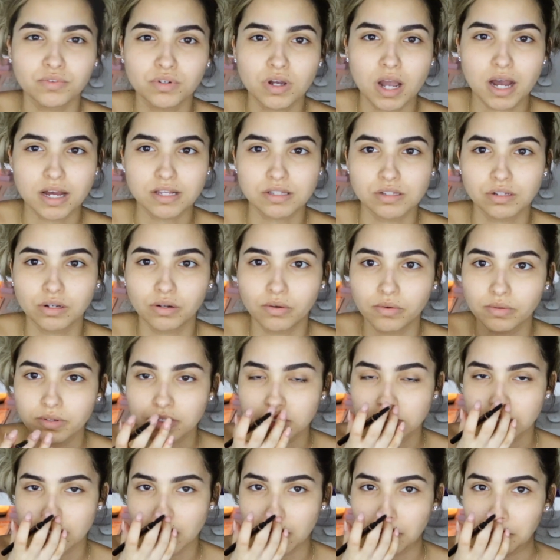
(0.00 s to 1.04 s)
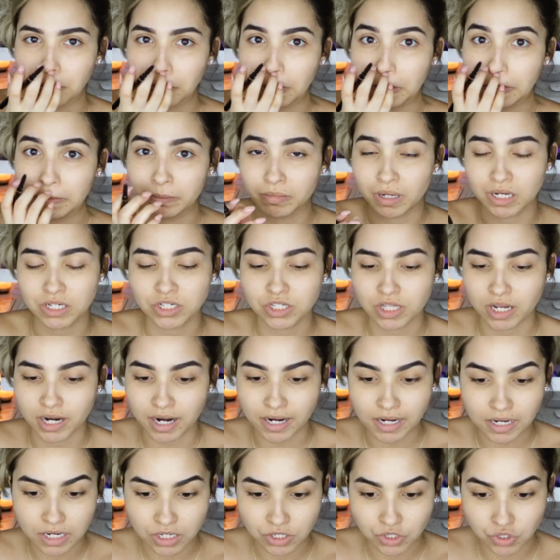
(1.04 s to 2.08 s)
you guys know, there's not really much that I
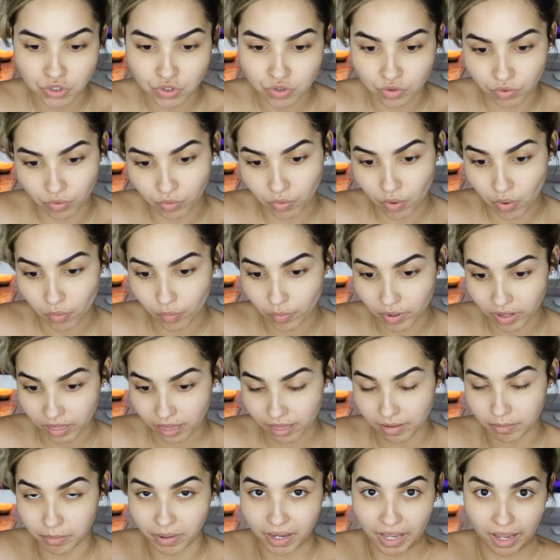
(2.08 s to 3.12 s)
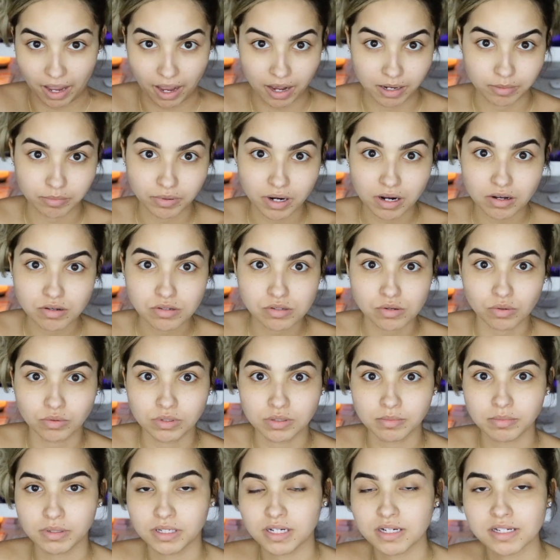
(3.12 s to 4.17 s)
need to do with my eyebrows,
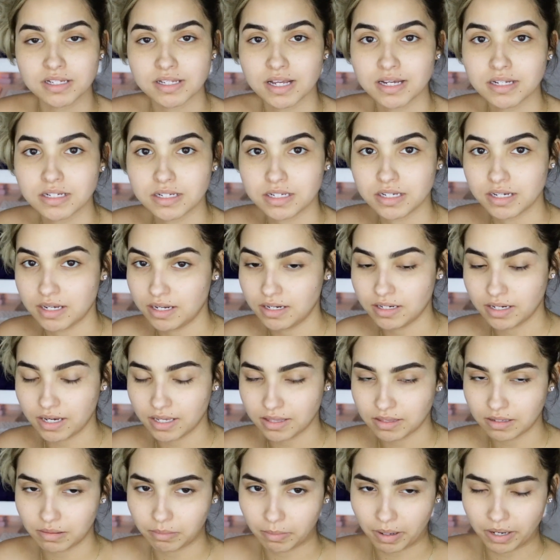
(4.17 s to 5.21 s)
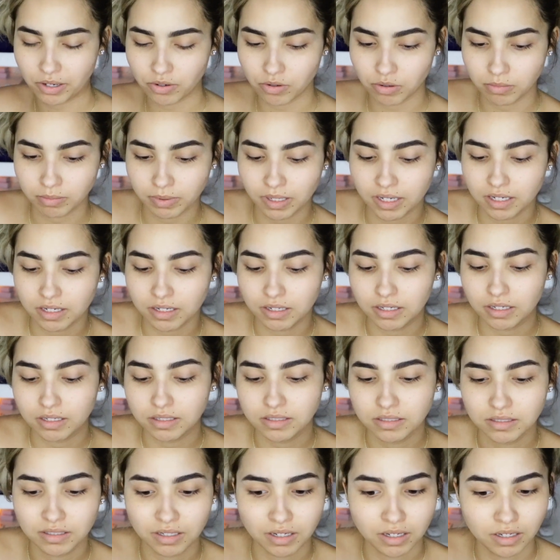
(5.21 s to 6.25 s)
only because I did get them
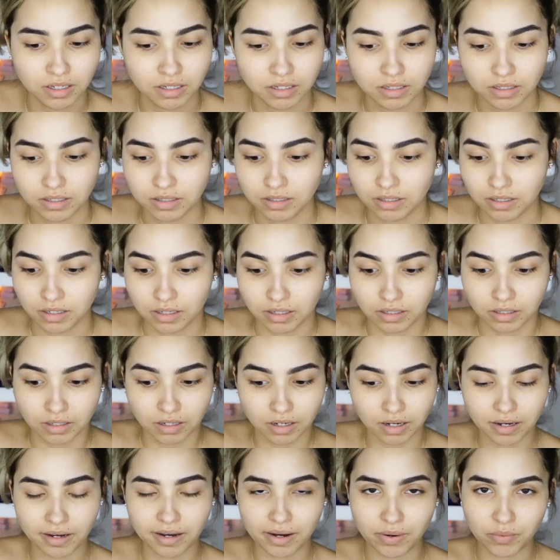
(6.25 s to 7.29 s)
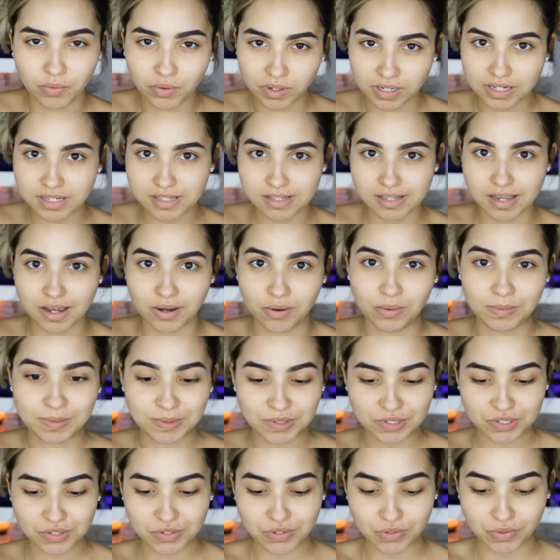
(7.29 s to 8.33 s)
microbladed, I want to say
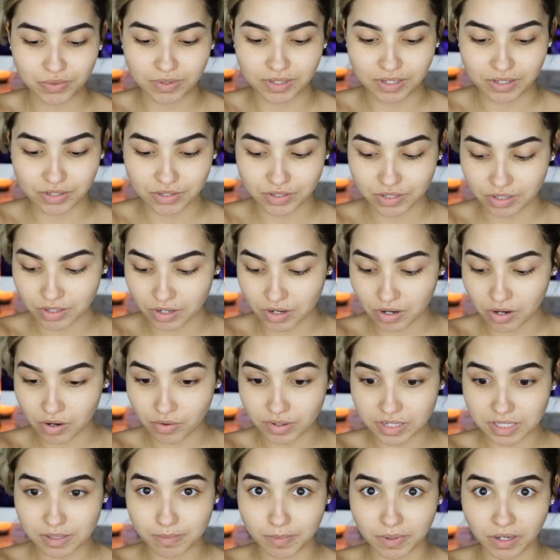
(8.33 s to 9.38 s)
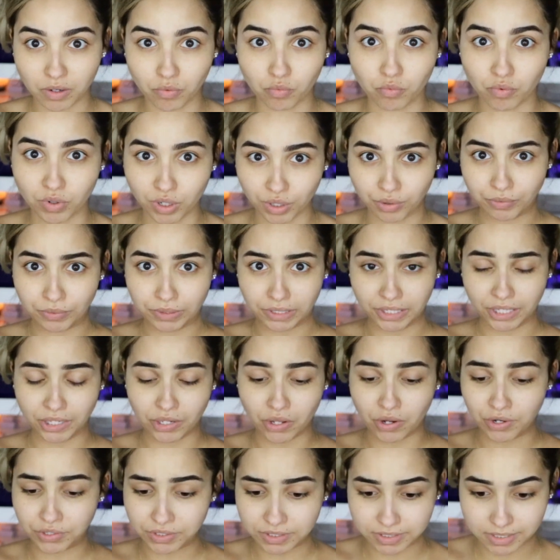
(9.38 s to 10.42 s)
almost 2 years ago. It's been a really
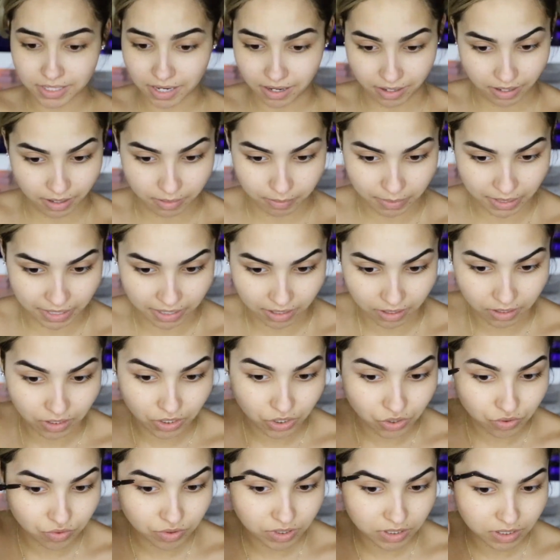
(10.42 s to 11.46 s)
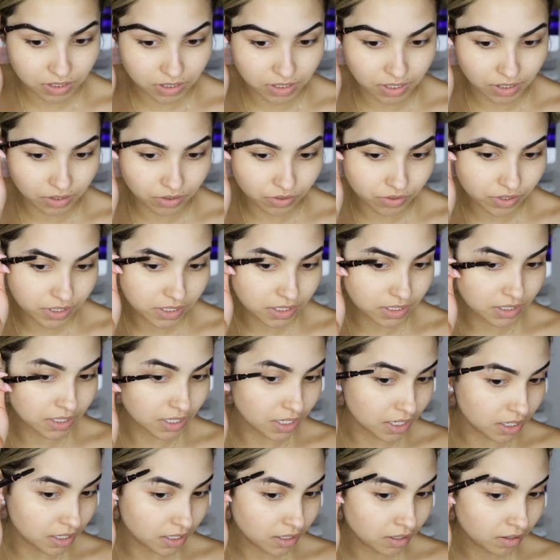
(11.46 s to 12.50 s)
long time, and you still
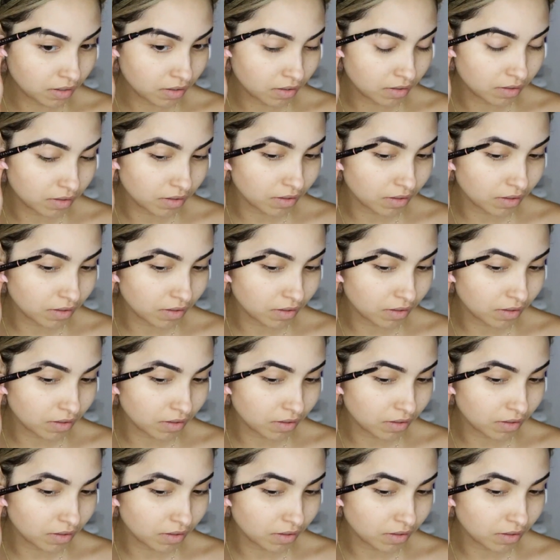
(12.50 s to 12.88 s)
see